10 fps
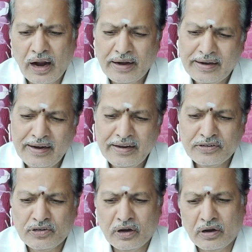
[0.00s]
at
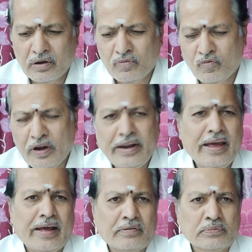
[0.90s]
least 1
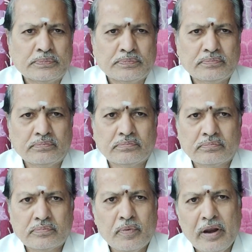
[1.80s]
year
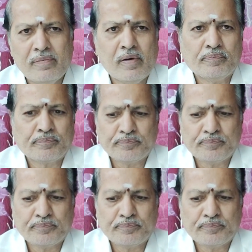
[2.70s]
minimum.